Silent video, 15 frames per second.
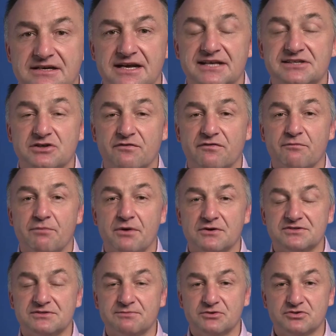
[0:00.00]
It's often
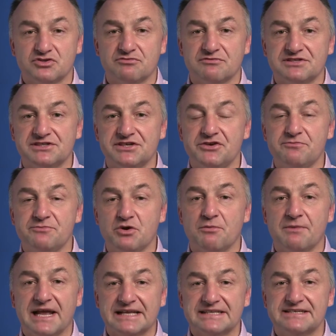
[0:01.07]
possible to resume
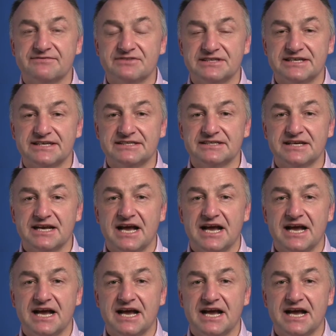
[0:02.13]
normal activities